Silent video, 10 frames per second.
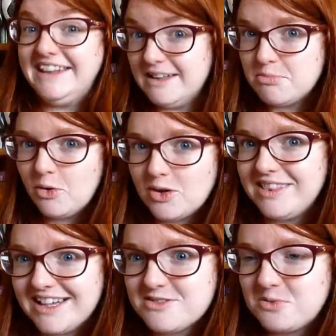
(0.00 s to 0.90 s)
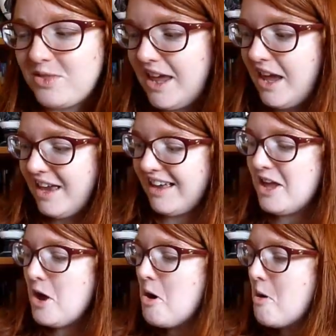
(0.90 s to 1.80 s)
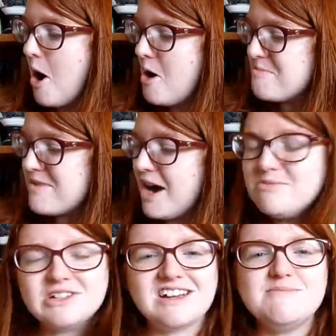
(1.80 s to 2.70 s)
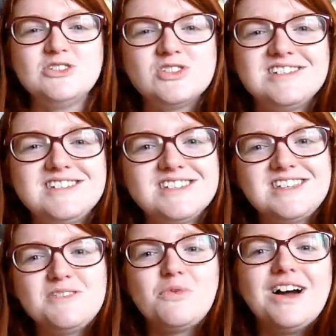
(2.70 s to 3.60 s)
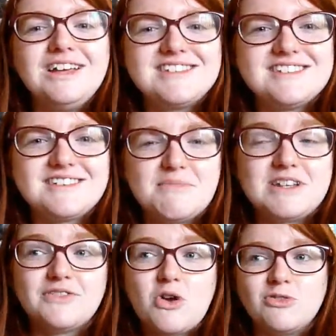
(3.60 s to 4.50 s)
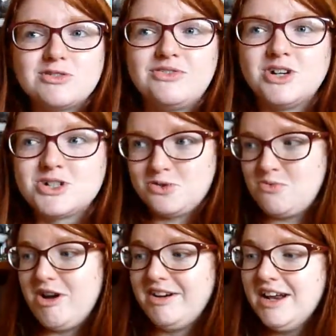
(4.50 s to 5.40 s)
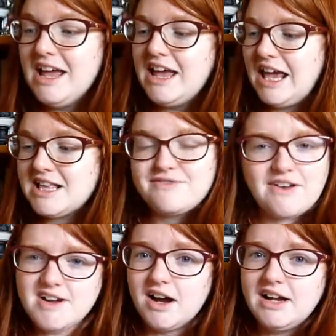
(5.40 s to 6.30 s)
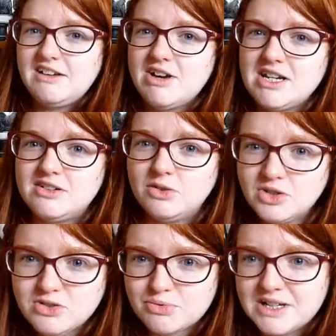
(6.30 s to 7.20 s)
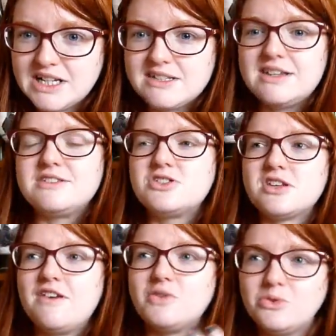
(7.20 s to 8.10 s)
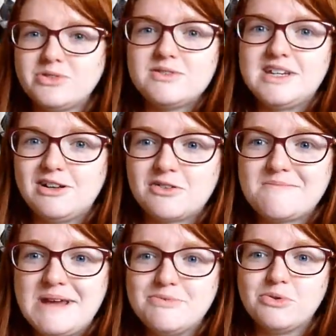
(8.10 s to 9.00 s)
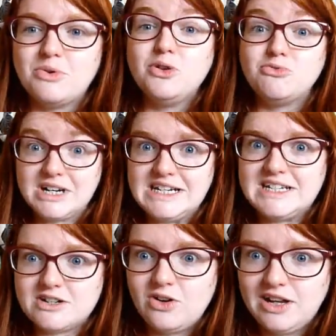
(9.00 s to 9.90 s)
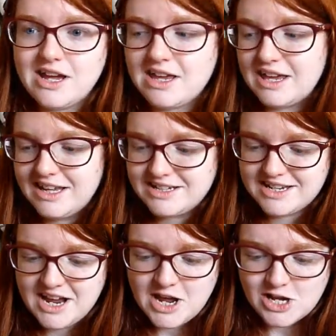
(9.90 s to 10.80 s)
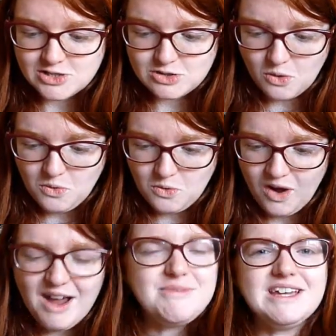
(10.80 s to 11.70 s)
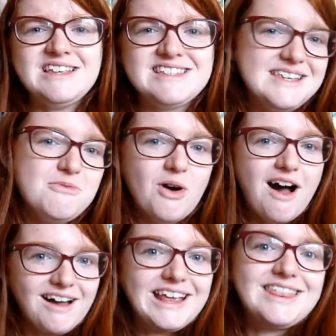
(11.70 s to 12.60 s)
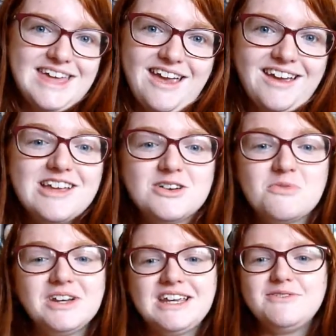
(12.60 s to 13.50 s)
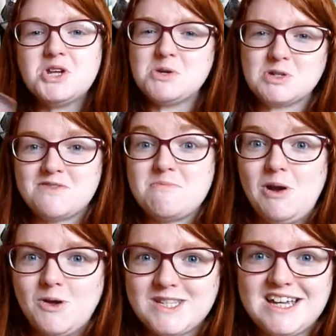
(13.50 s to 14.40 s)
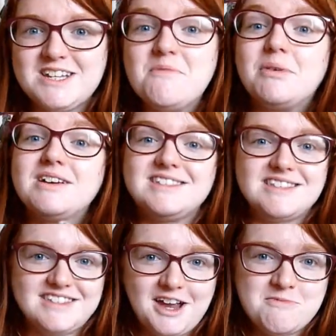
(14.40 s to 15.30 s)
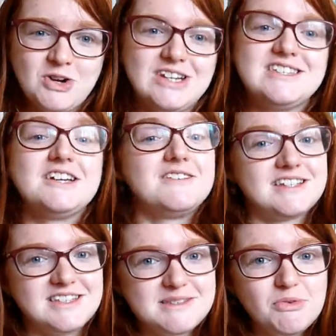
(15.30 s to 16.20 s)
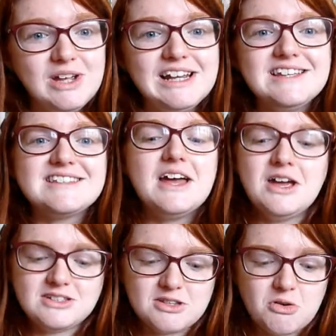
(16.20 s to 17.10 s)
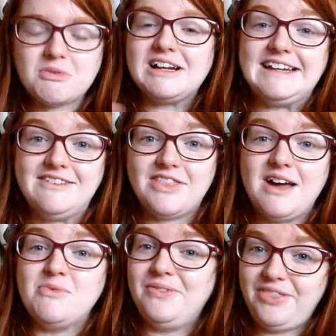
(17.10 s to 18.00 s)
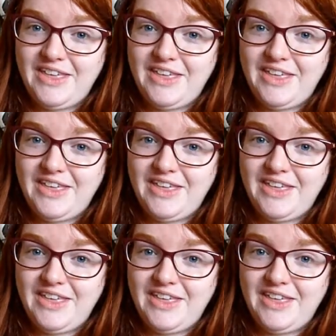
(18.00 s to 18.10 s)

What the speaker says: in the book and that sort of thing. I'm interested to see why this is a bit of a controversial one. It's very highly rated on Goodreads, it's just I've also seen a lot of people who really did not like it. So I'm going to see what I think. I don't want to give too much of a plot setup because it's the second book in a series and spoilers, so I'm going to leave that one